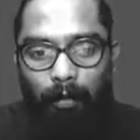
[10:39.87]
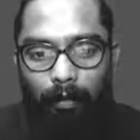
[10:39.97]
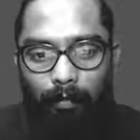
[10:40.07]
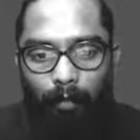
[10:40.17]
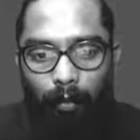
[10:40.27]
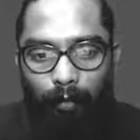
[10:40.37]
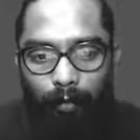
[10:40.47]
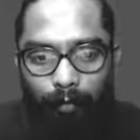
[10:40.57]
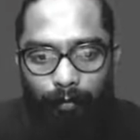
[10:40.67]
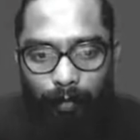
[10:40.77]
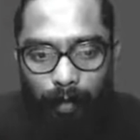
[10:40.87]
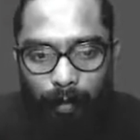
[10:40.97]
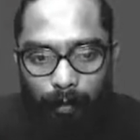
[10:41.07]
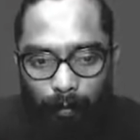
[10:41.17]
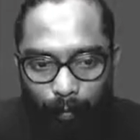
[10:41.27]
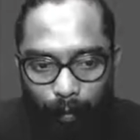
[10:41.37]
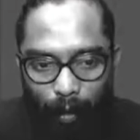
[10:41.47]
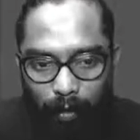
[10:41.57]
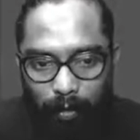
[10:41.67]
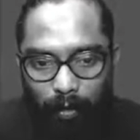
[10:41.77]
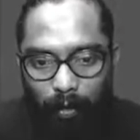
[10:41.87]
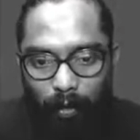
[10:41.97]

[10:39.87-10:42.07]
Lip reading: If you want to move this box,